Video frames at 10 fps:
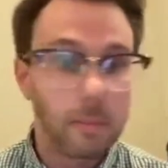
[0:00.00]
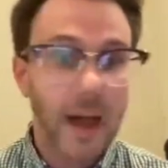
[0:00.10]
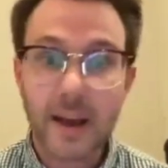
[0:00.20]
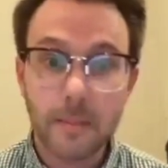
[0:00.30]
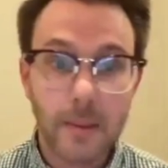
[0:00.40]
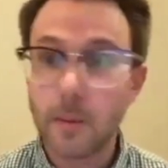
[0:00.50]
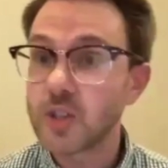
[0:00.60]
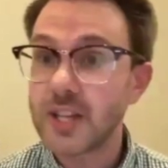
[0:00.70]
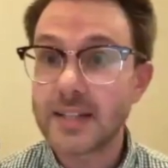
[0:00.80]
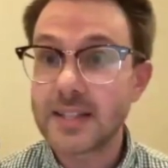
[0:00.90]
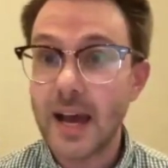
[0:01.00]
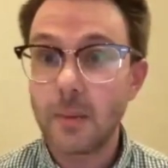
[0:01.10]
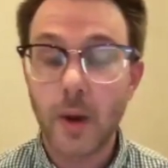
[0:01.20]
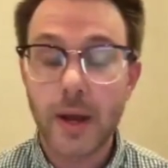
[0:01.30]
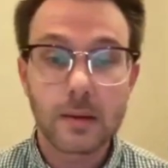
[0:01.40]
Black members at a
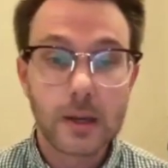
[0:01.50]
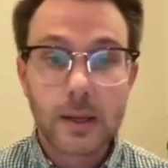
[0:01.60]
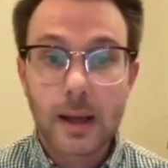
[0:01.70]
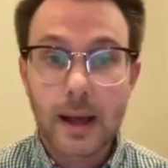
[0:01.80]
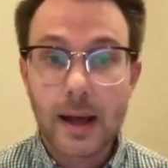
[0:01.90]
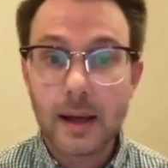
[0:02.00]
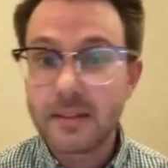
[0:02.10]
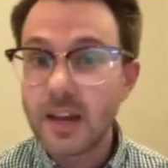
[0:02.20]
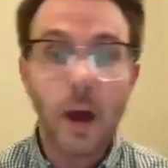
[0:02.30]
time when the